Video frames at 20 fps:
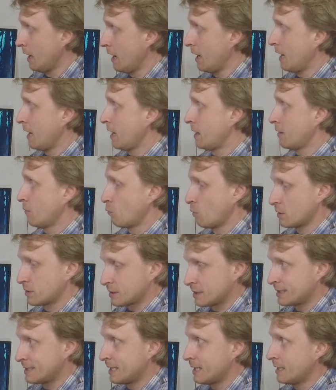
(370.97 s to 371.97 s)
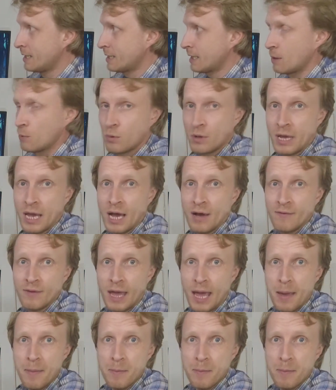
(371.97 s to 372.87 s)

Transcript: And once I've done it, I will have the